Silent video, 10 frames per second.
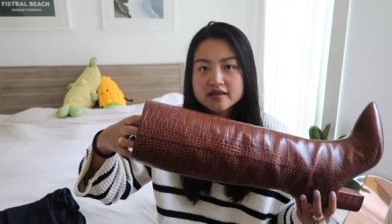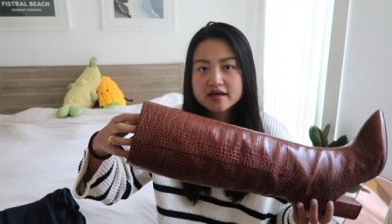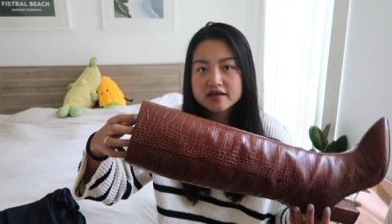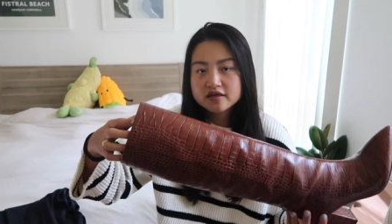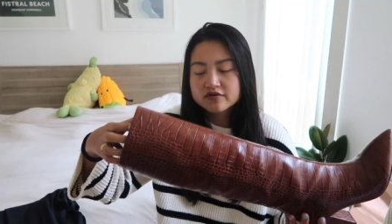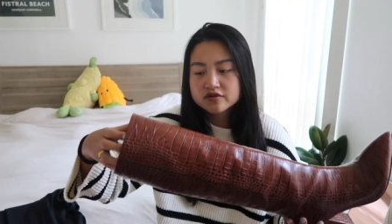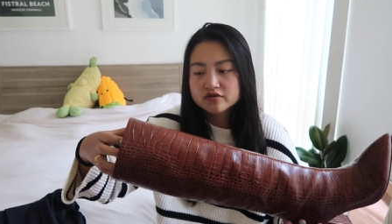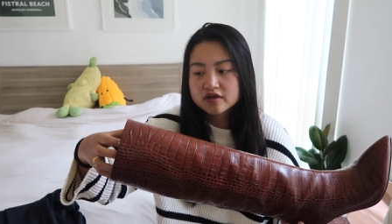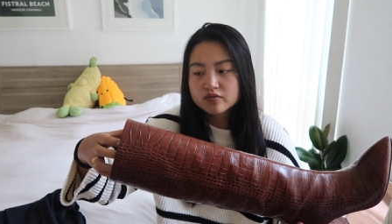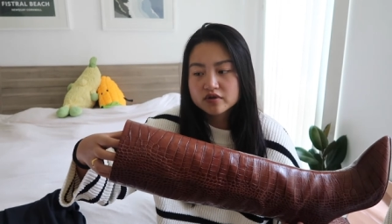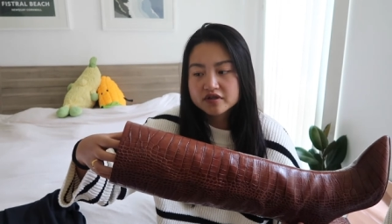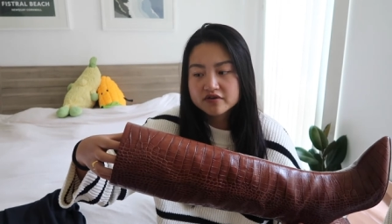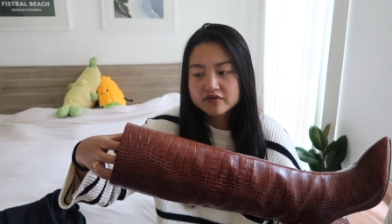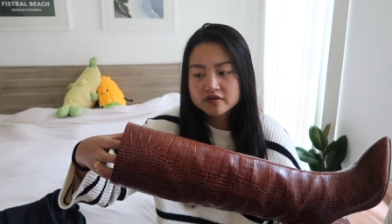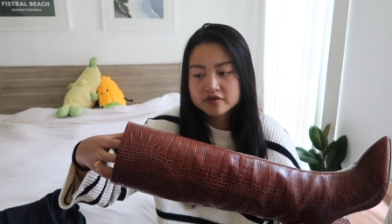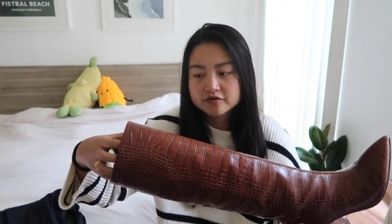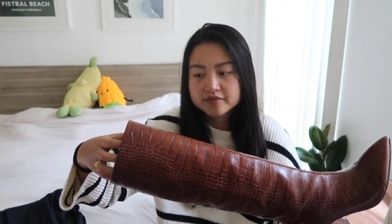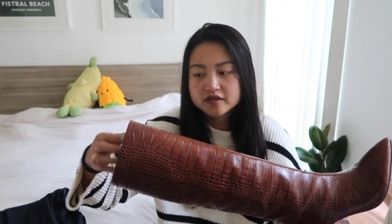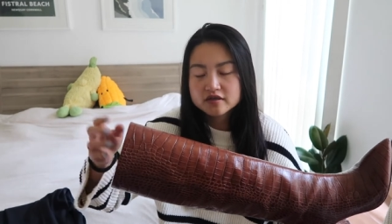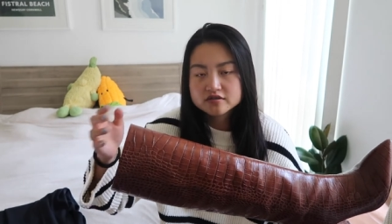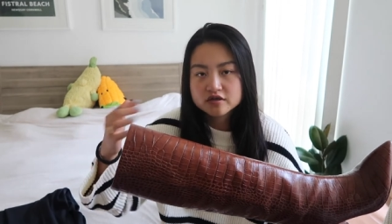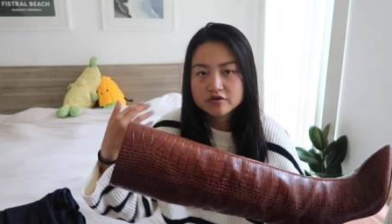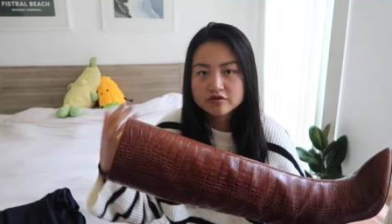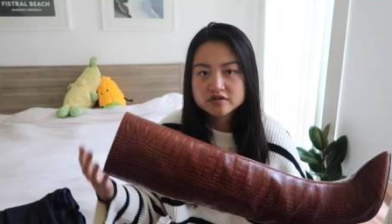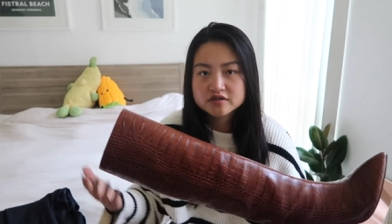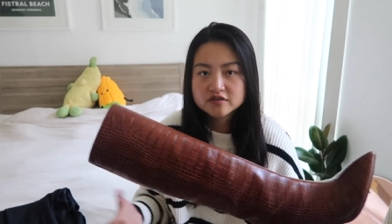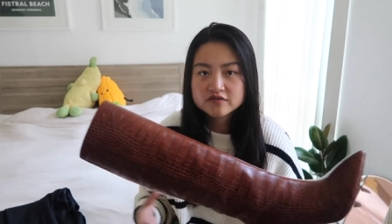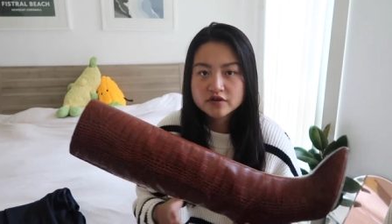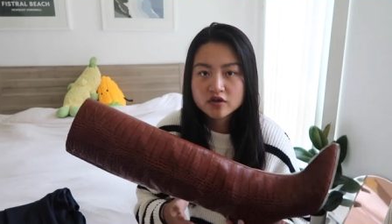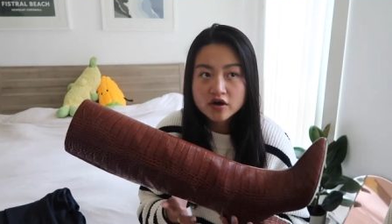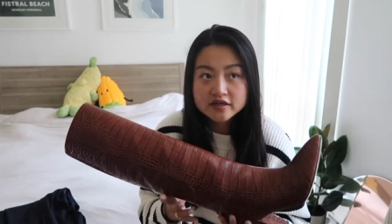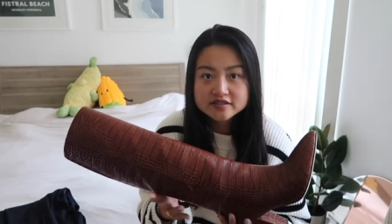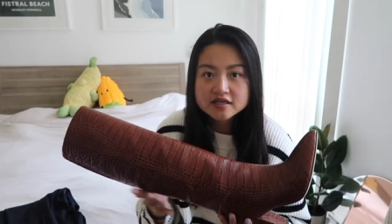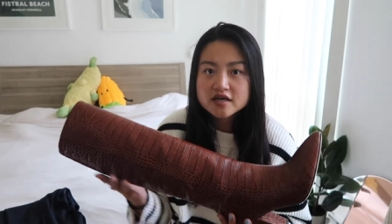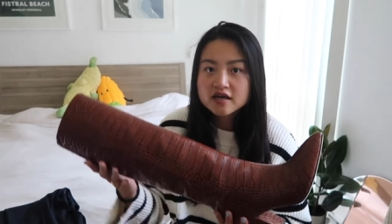that even though they will give a little bit, it's not going to give a lot.